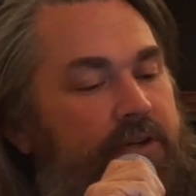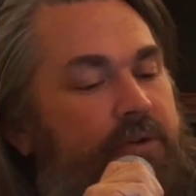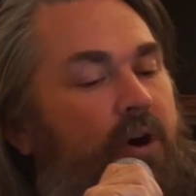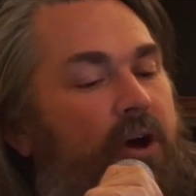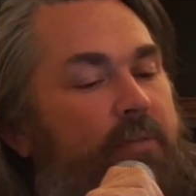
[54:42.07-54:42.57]
A
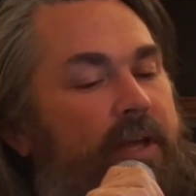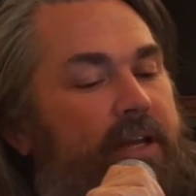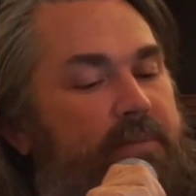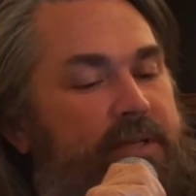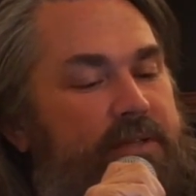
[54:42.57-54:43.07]
new
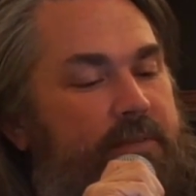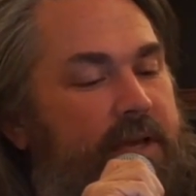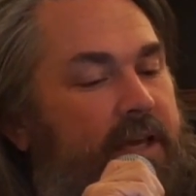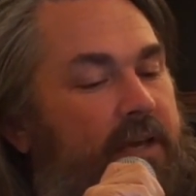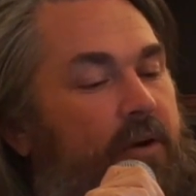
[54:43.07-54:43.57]
automated
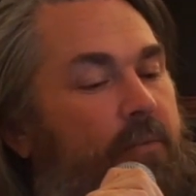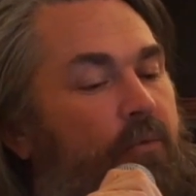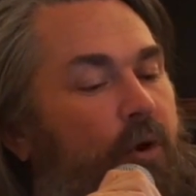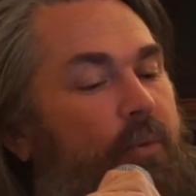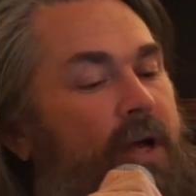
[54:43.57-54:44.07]
pizza-making
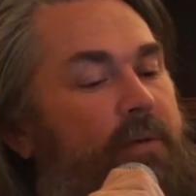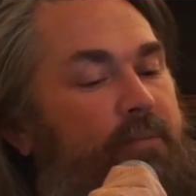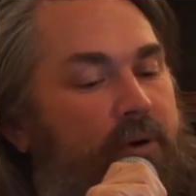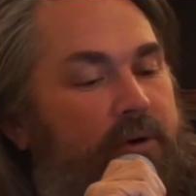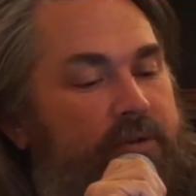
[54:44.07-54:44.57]

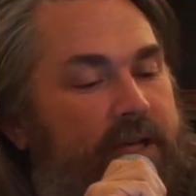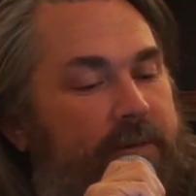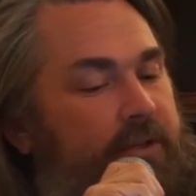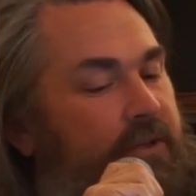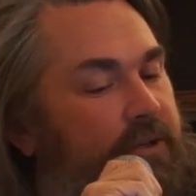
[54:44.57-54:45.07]
robot
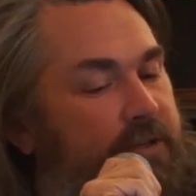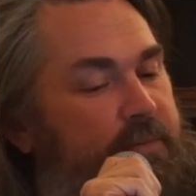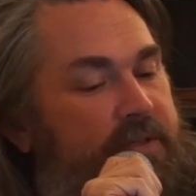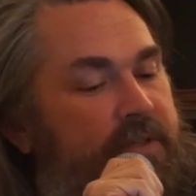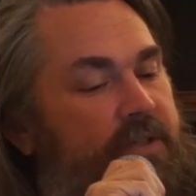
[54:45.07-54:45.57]
prototype that
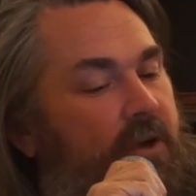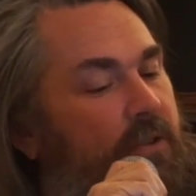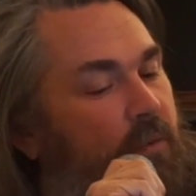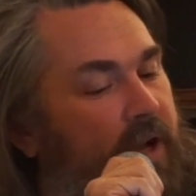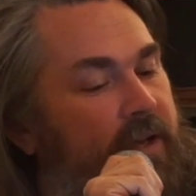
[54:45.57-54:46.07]
cooks pizzas
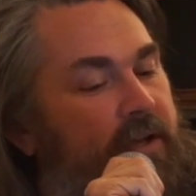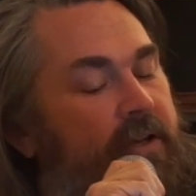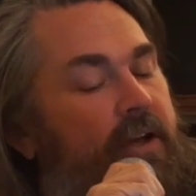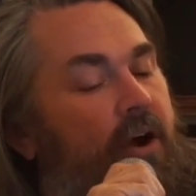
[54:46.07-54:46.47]
on the way